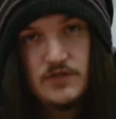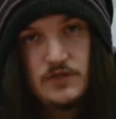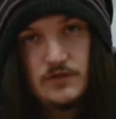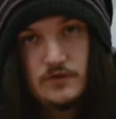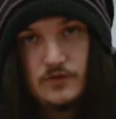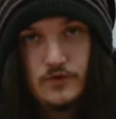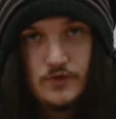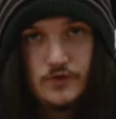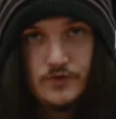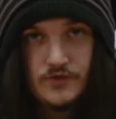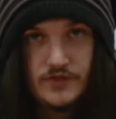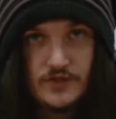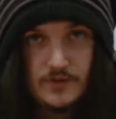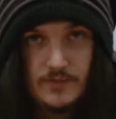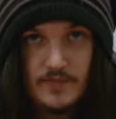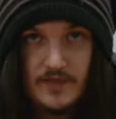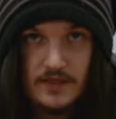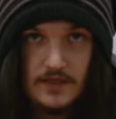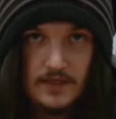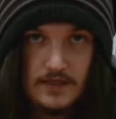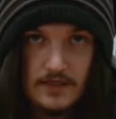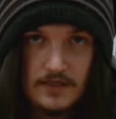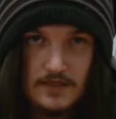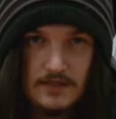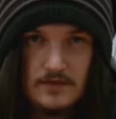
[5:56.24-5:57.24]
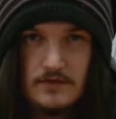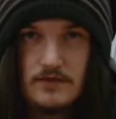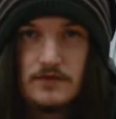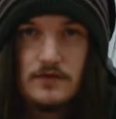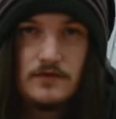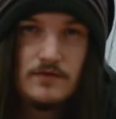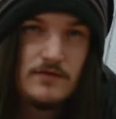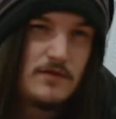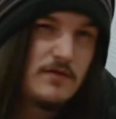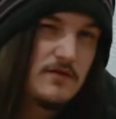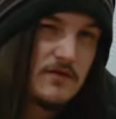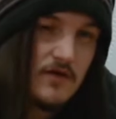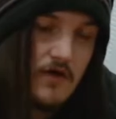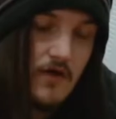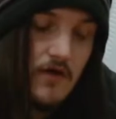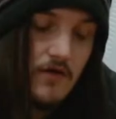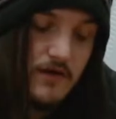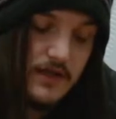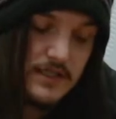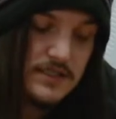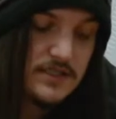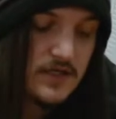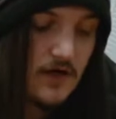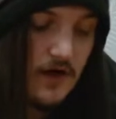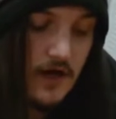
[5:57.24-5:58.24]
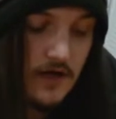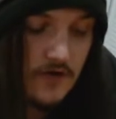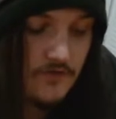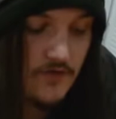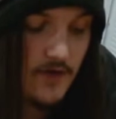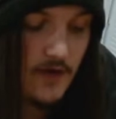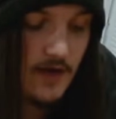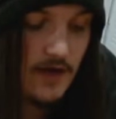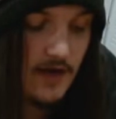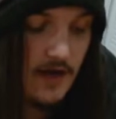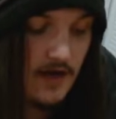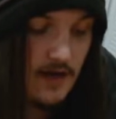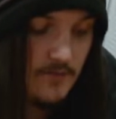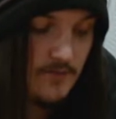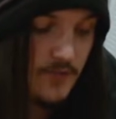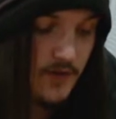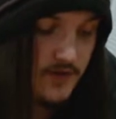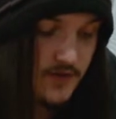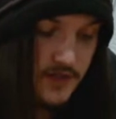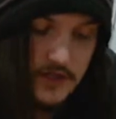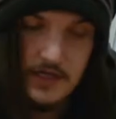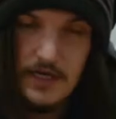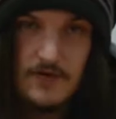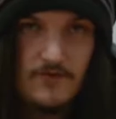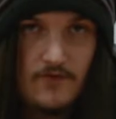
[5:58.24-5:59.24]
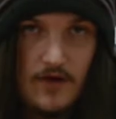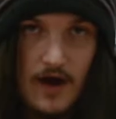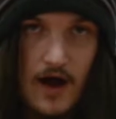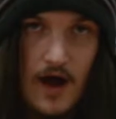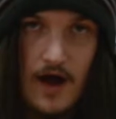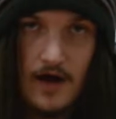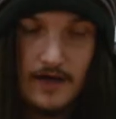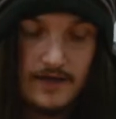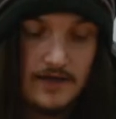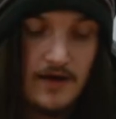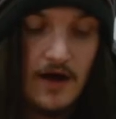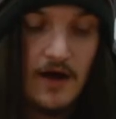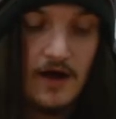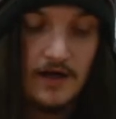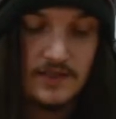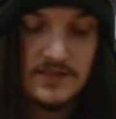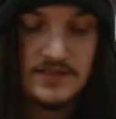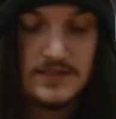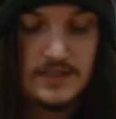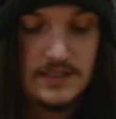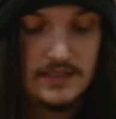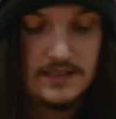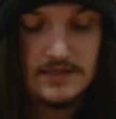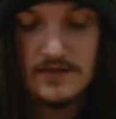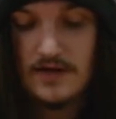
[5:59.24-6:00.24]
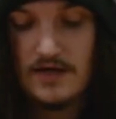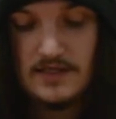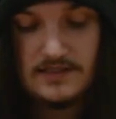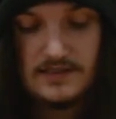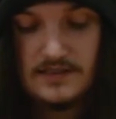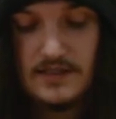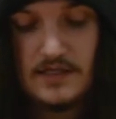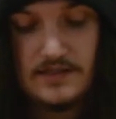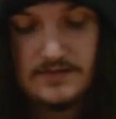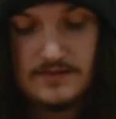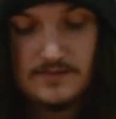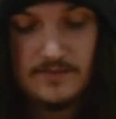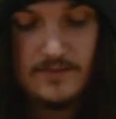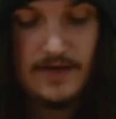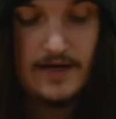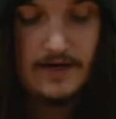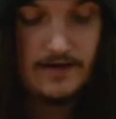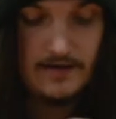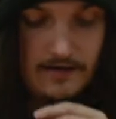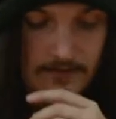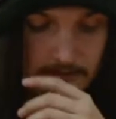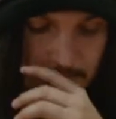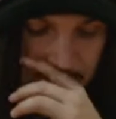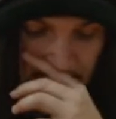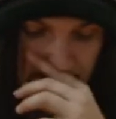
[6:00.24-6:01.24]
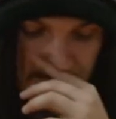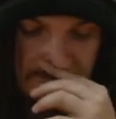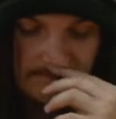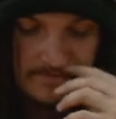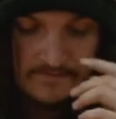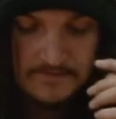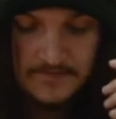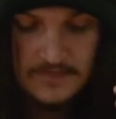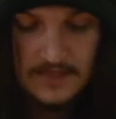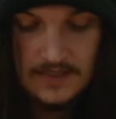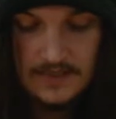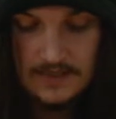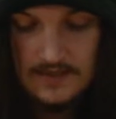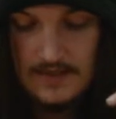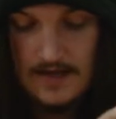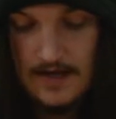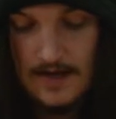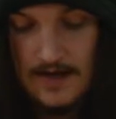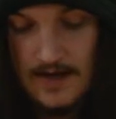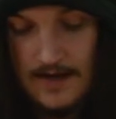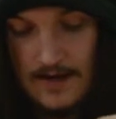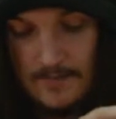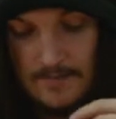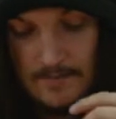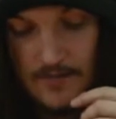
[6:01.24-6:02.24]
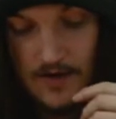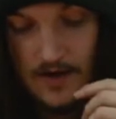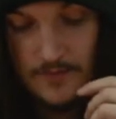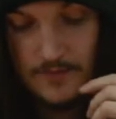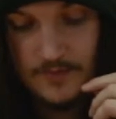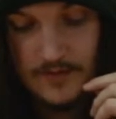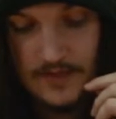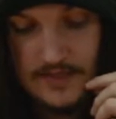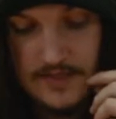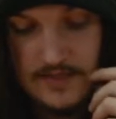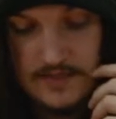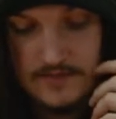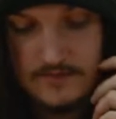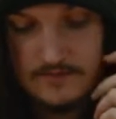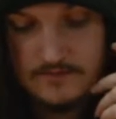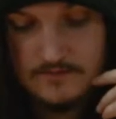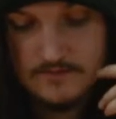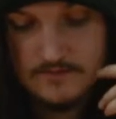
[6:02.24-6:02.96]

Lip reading: you can use the ability. It's kind of okay, but you never hard cast these guys. Doesn't matter. I play